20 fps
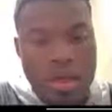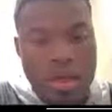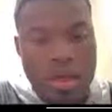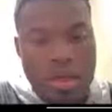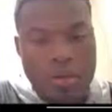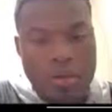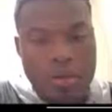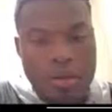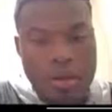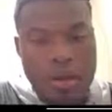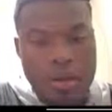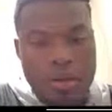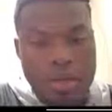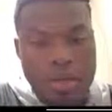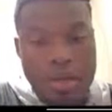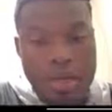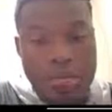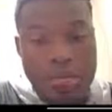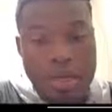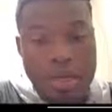of n
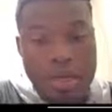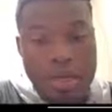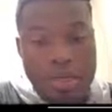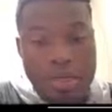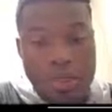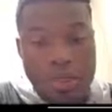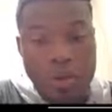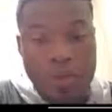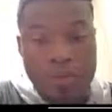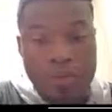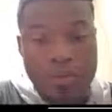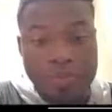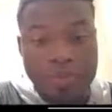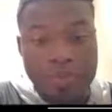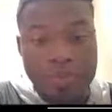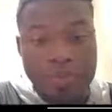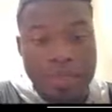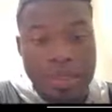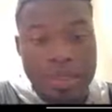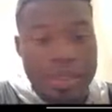divided by 2.
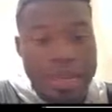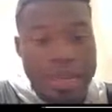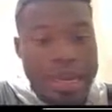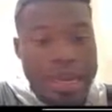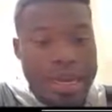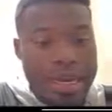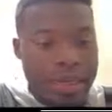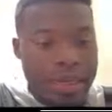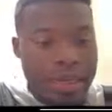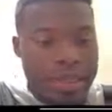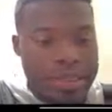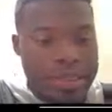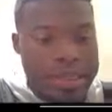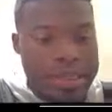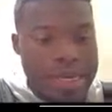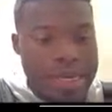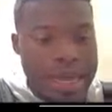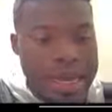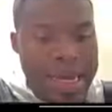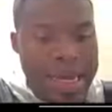And my
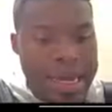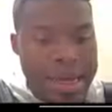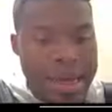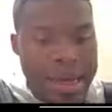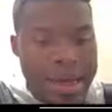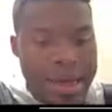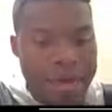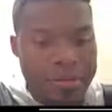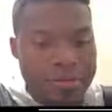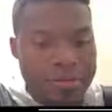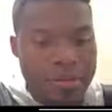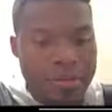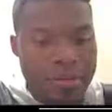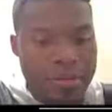second half,